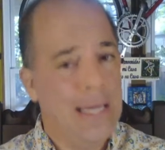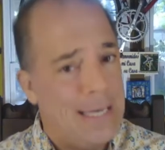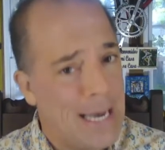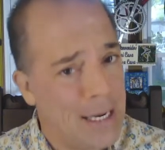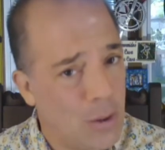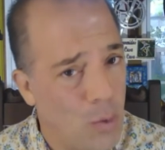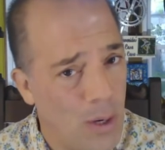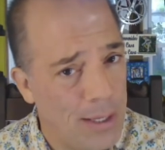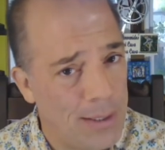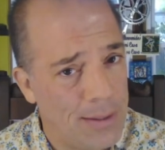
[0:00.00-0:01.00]
Not
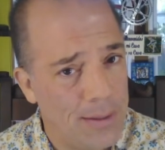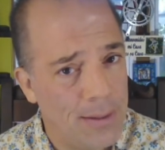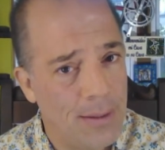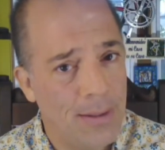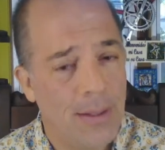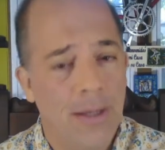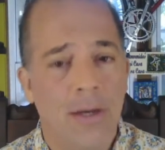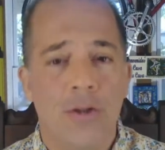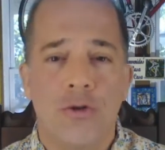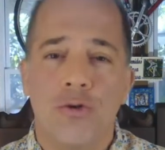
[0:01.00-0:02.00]
quite.
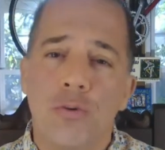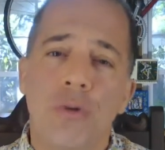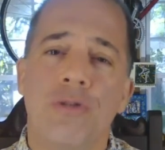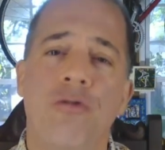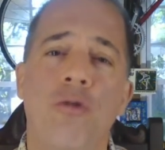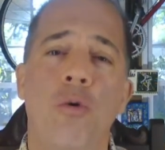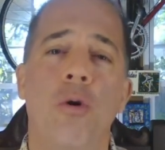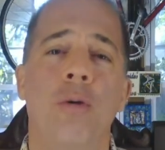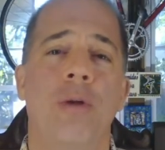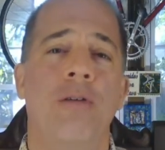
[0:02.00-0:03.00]
The truest
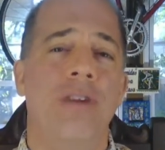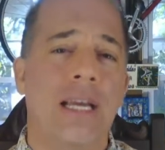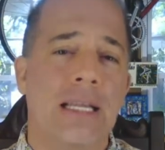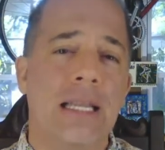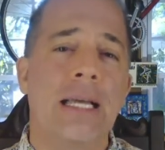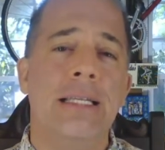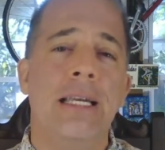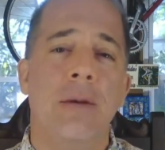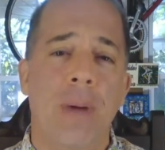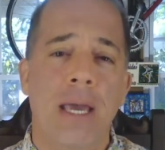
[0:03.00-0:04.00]
form of neglecting
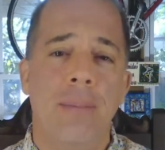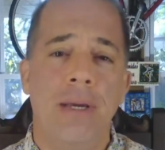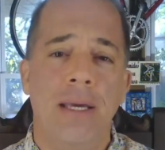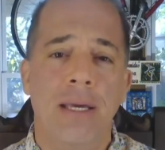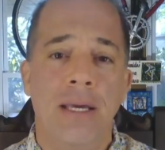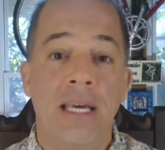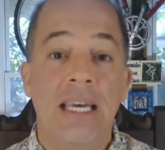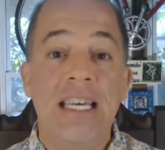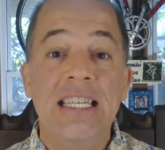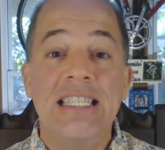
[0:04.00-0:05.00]
a baby
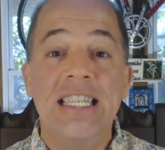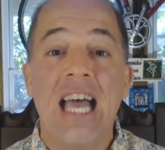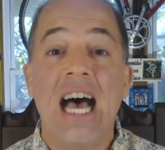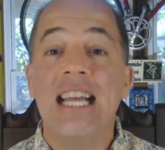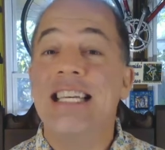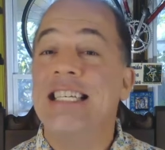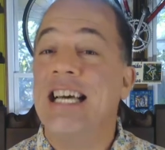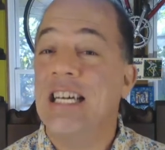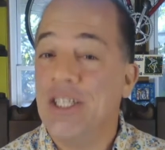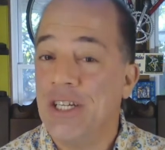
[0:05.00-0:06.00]
is not
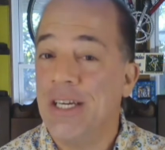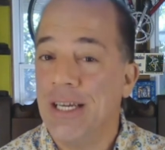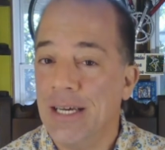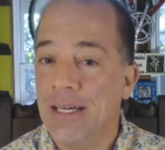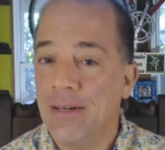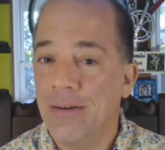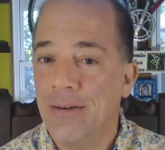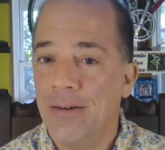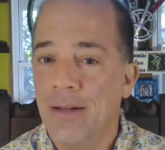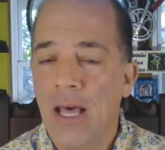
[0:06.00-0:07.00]
touching it.
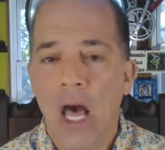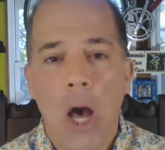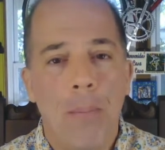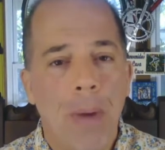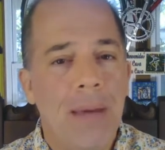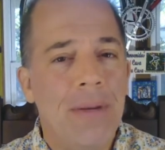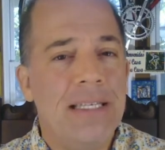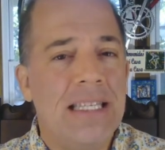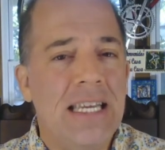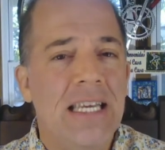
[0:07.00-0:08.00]
A
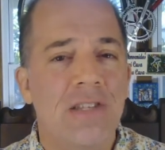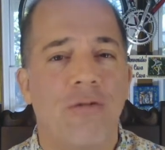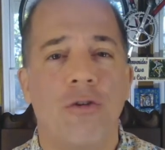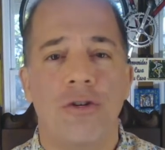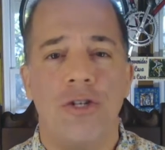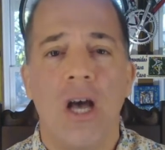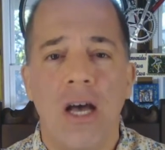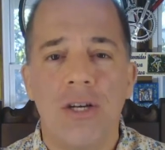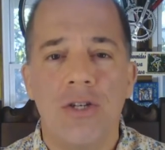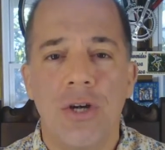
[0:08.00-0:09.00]
baby's needs for
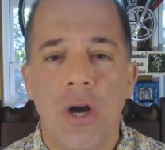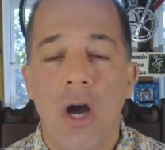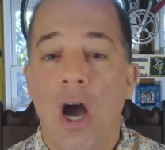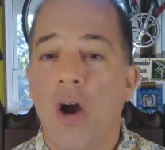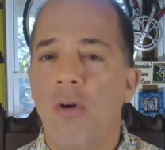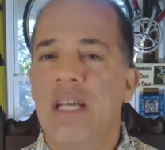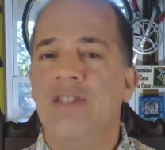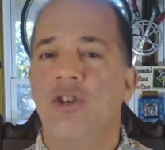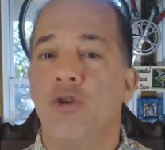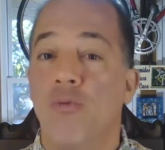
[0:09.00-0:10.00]
touch are as
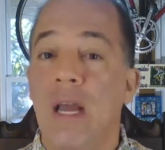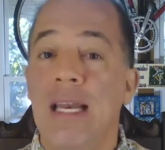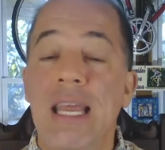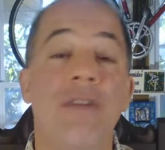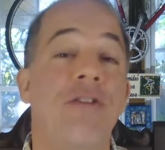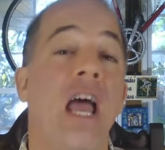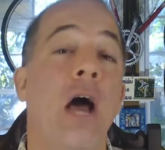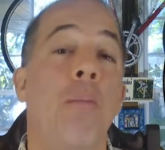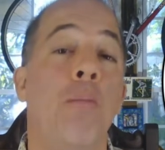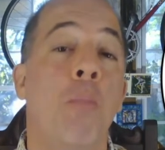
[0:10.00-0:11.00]
great, if
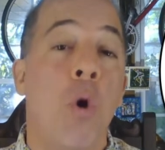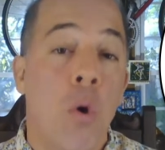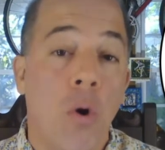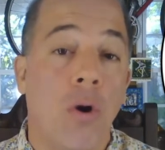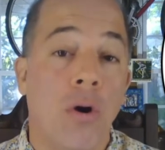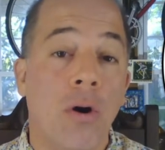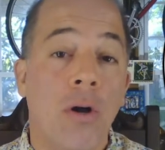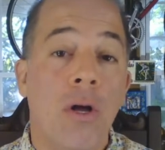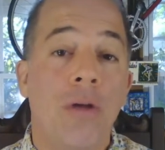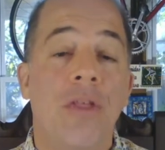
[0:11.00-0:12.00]
not more,
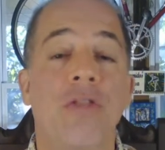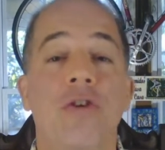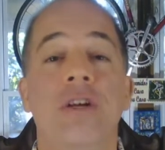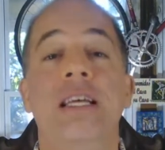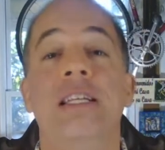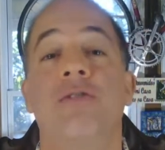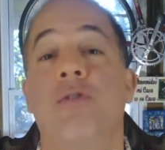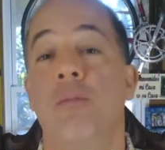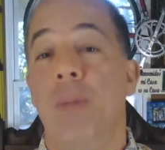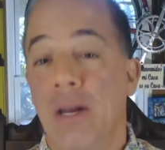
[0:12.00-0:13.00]
than their needs
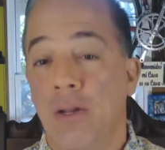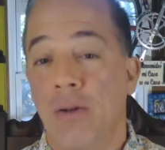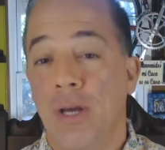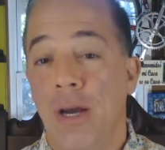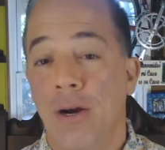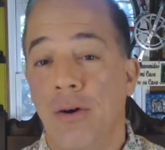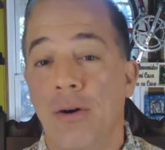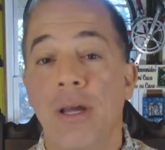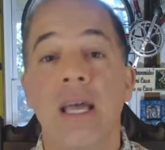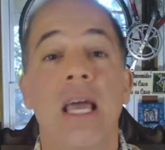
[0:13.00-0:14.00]
for medical care
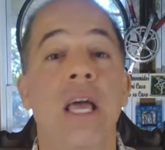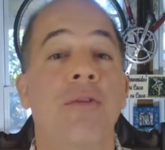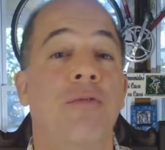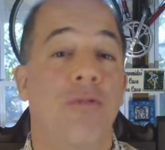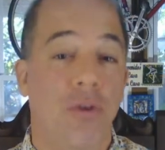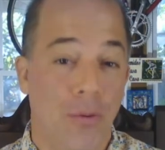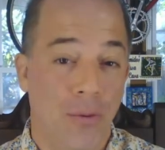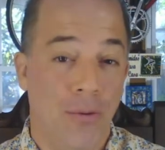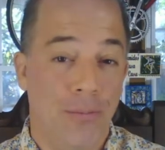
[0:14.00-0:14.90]
and food.